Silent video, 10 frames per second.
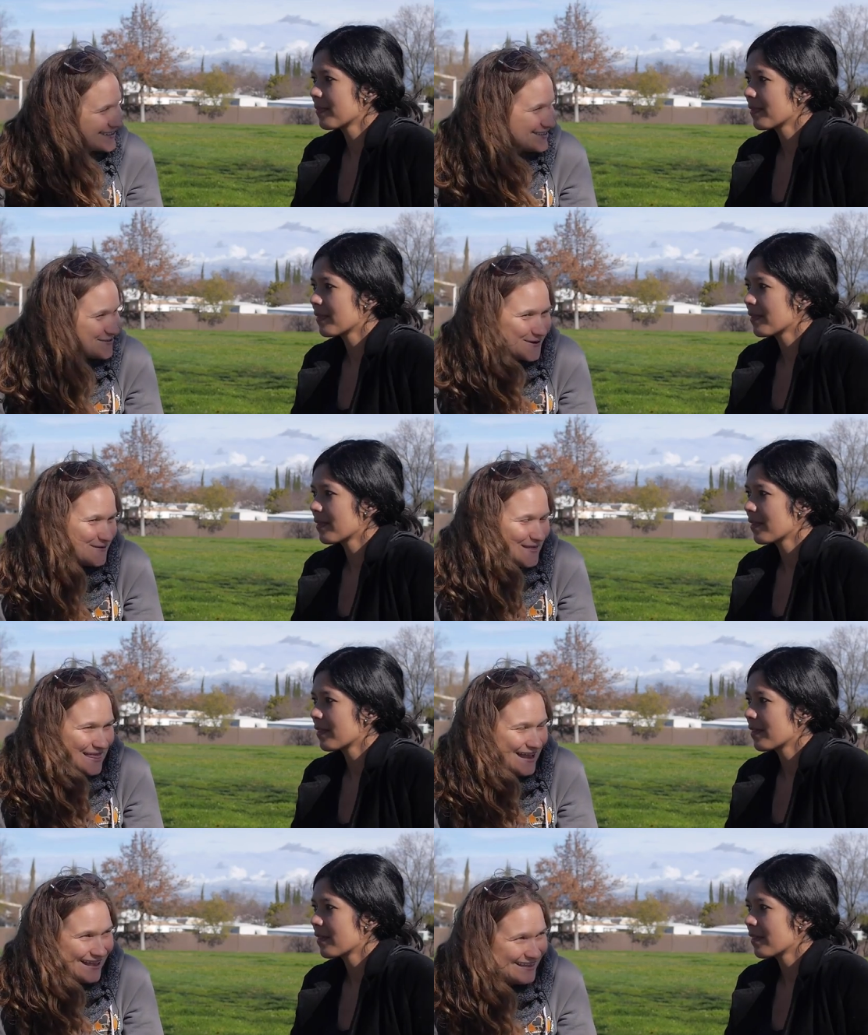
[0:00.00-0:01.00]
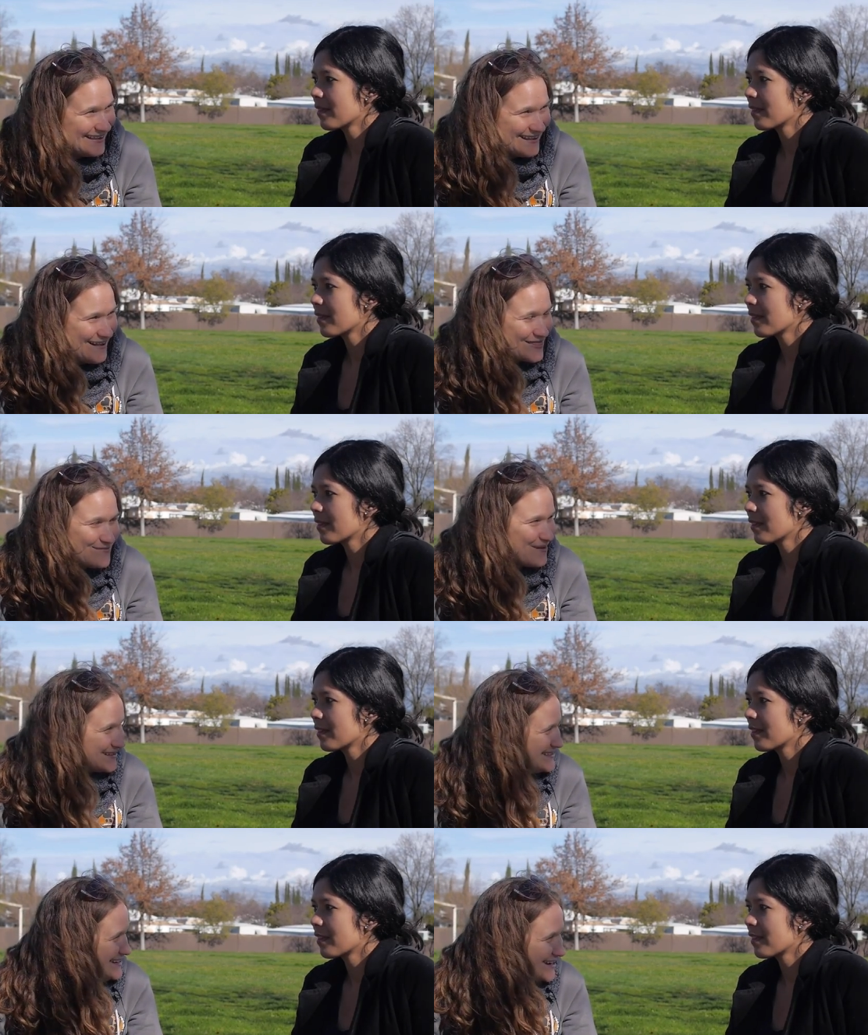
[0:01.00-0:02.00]
Speaker 1: to get to work with like the
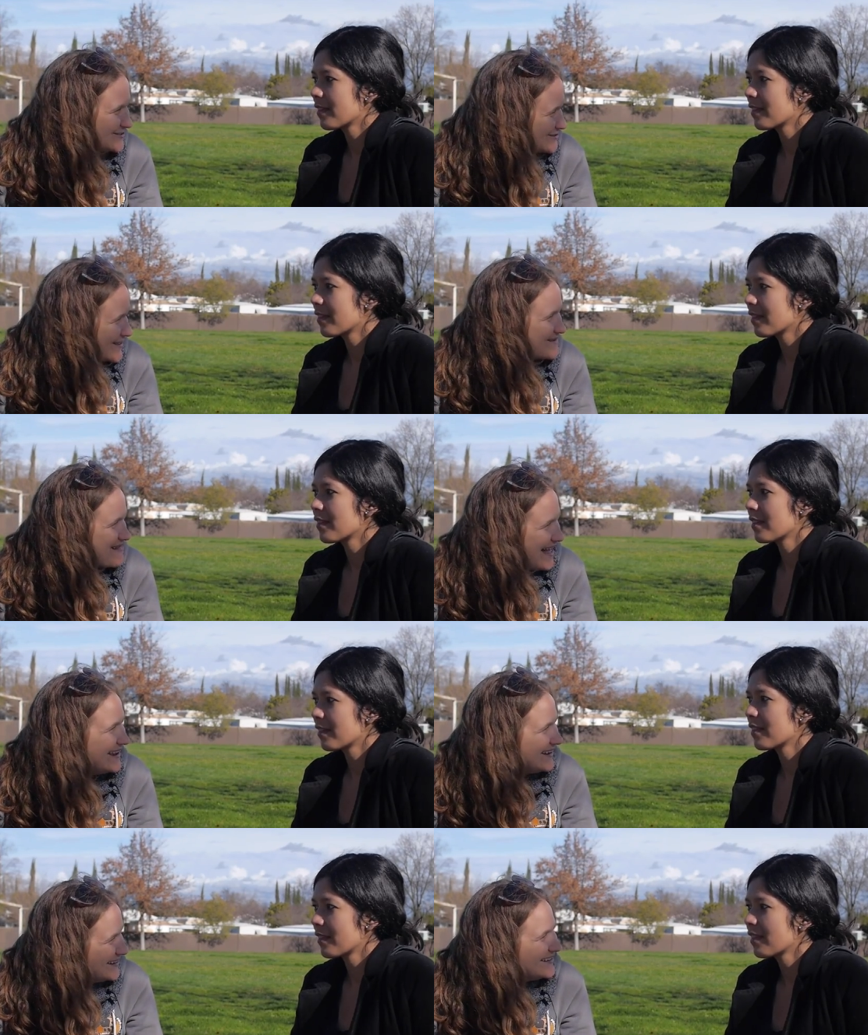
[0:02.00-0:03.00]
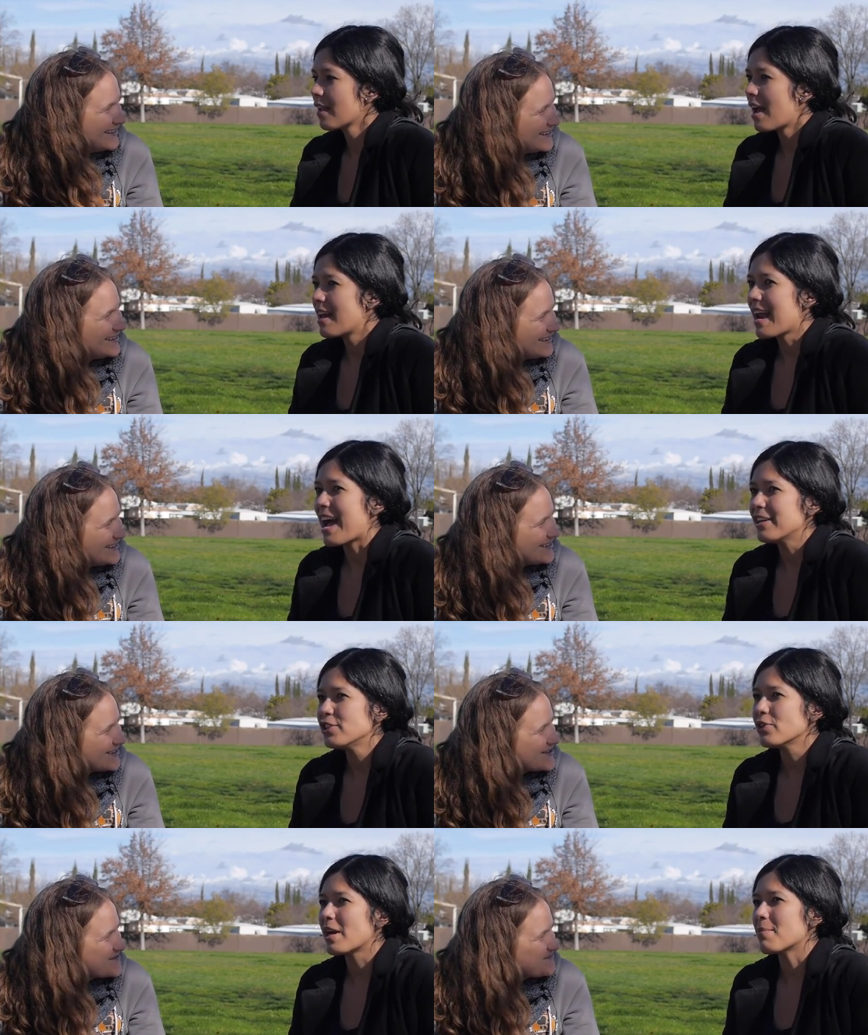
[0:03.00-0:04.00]
best teenagers on the planet.
Speaker 2: And how
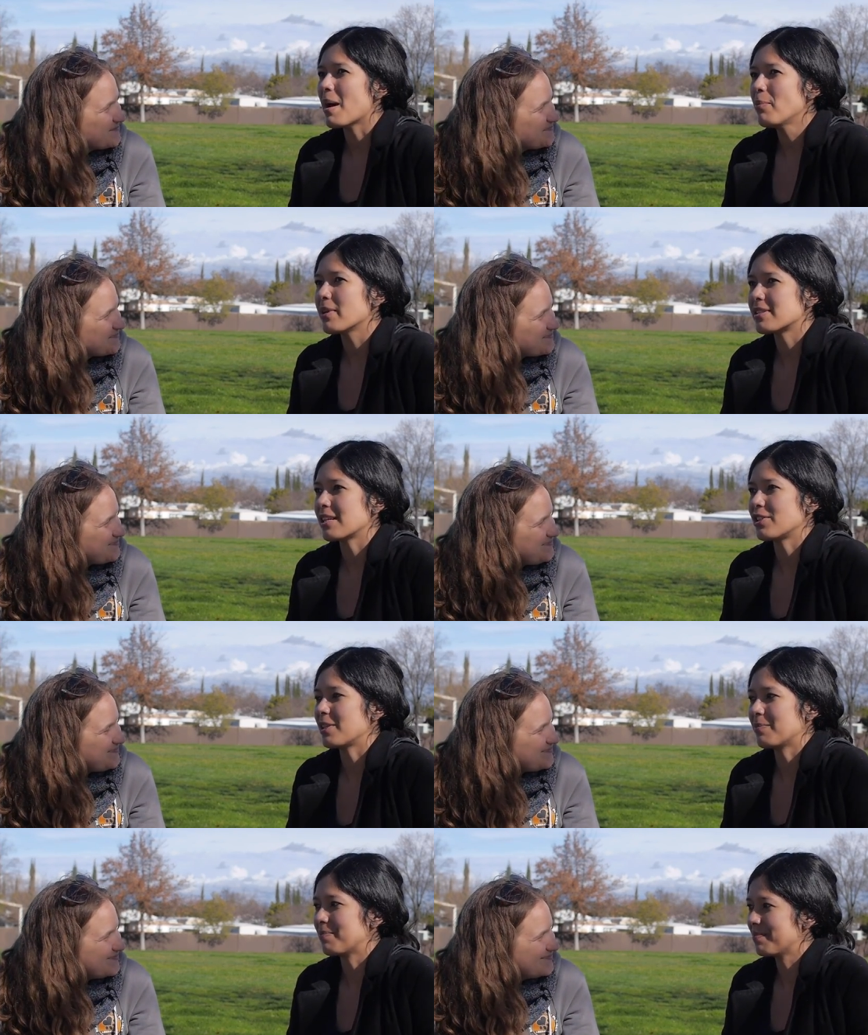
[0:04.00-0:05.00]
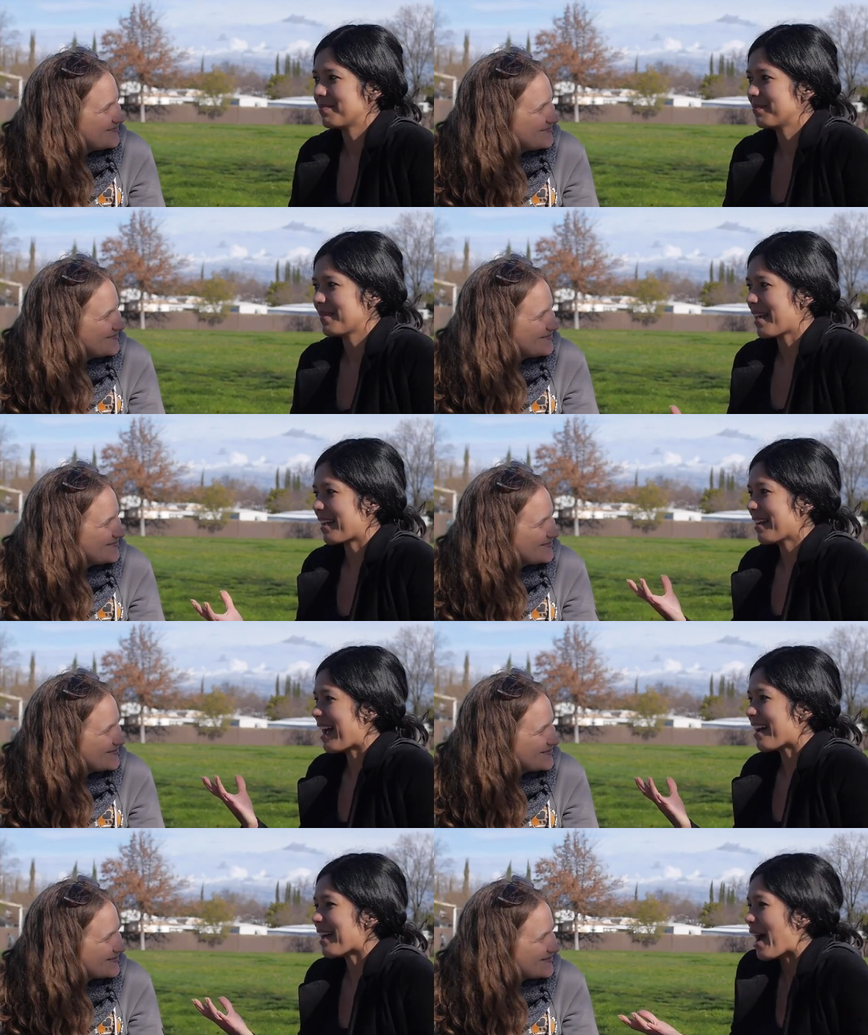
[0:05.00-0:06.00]
did you come up with such a, like,
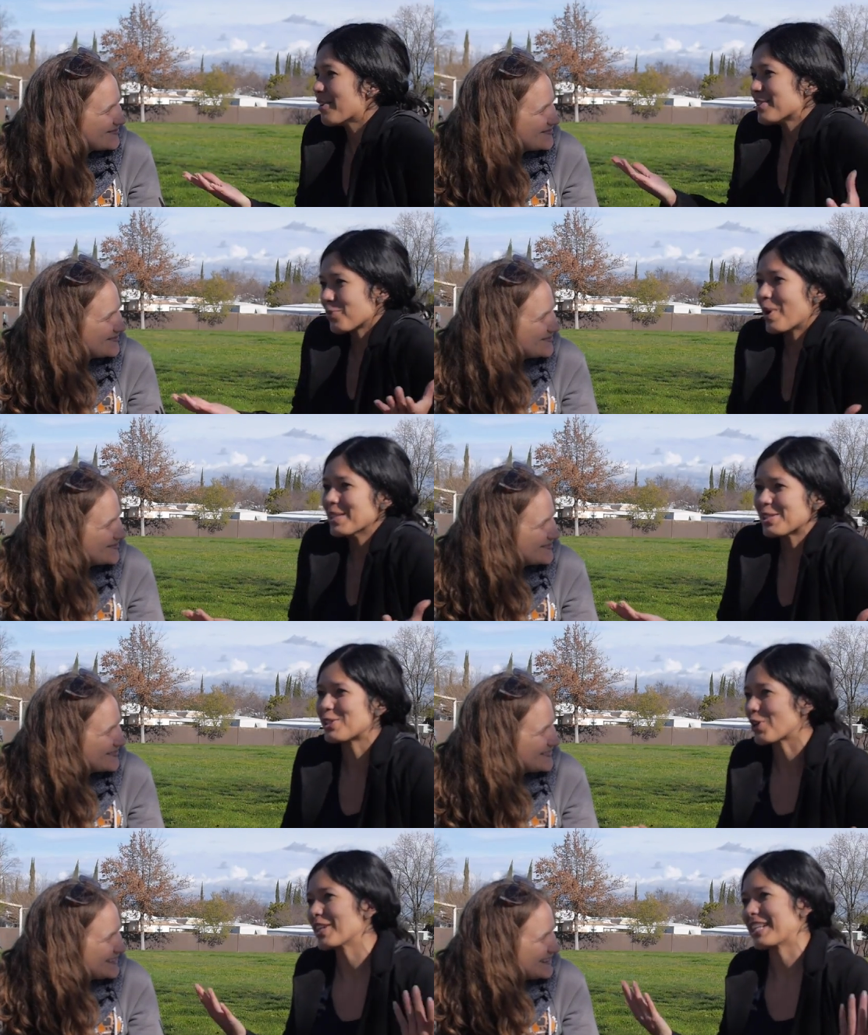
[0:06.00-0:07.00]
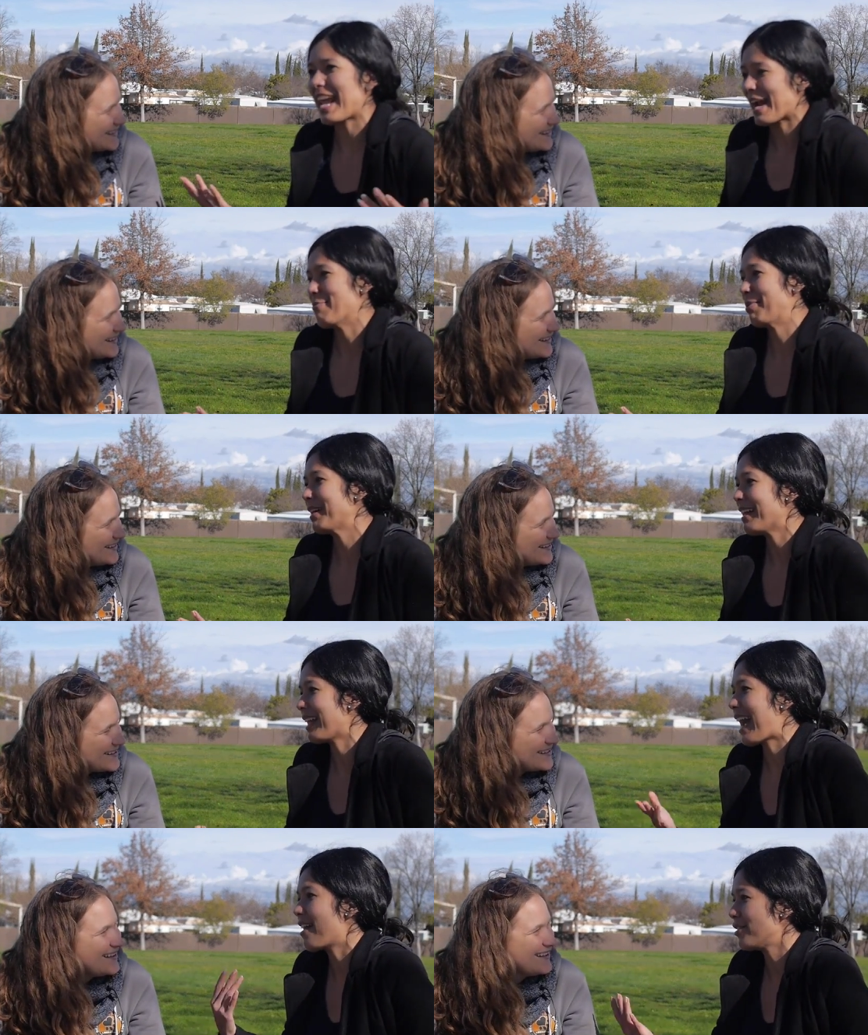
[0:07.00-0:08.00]
how does one start a camp?
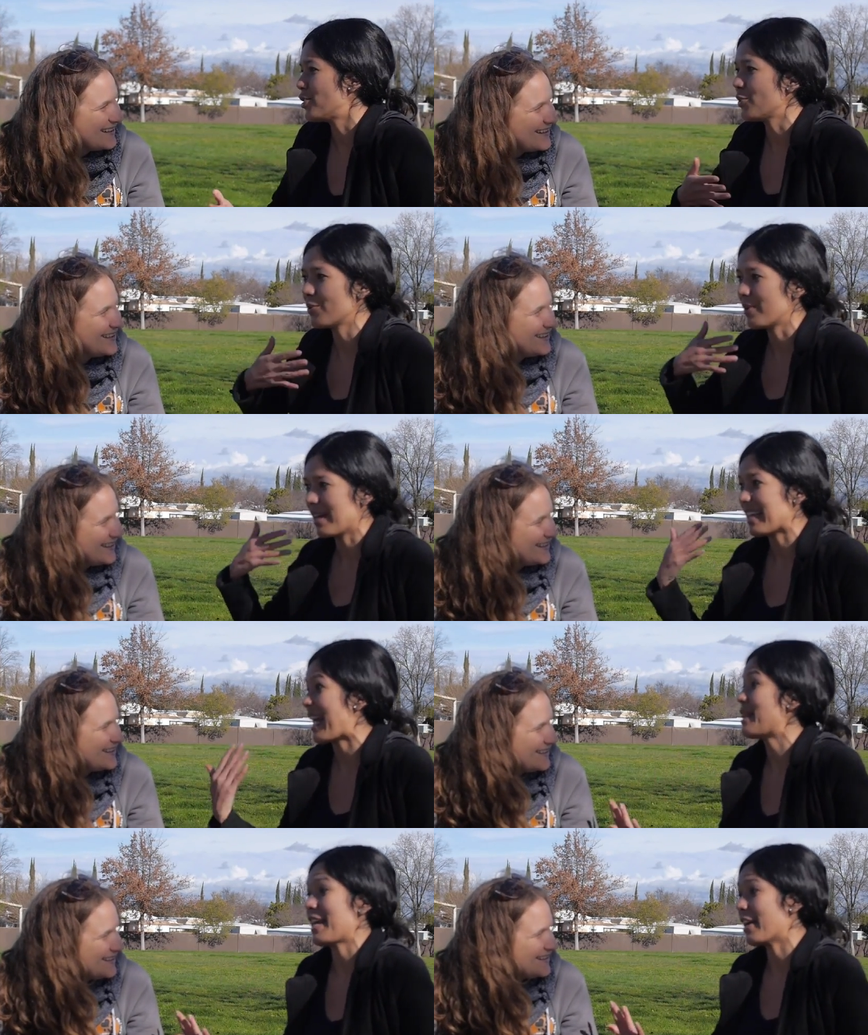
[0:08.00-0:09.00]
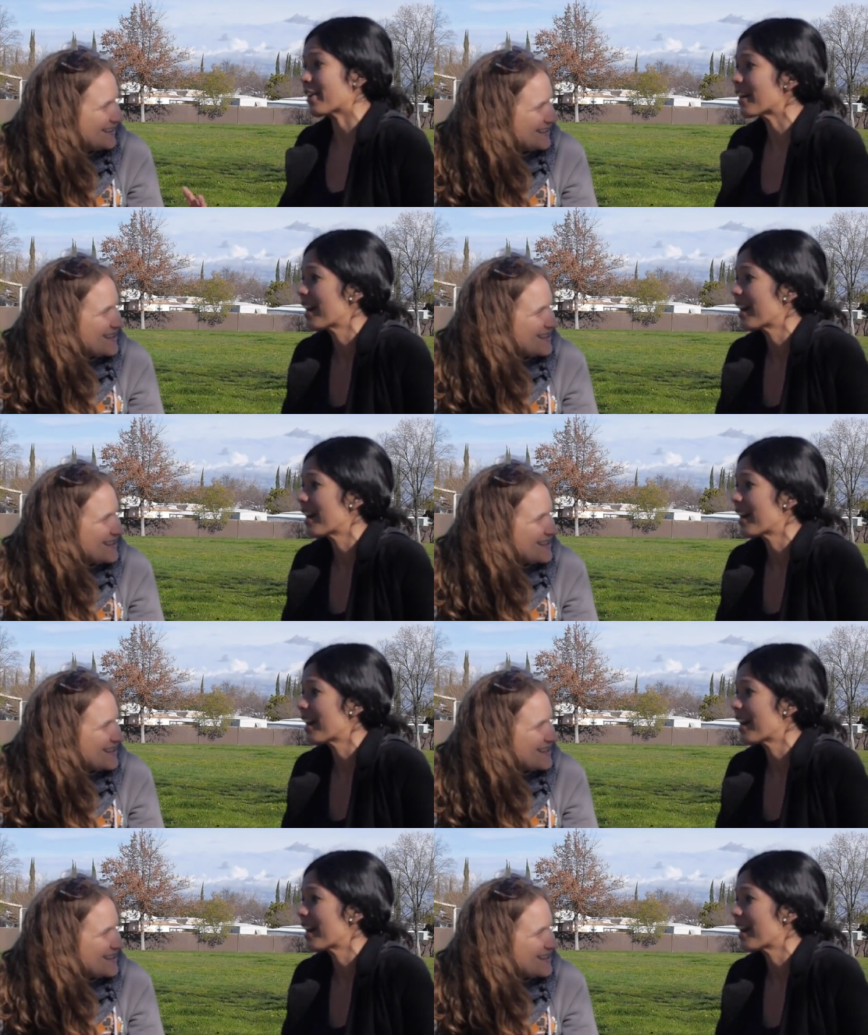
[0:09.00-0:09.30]
Like, how did you get there?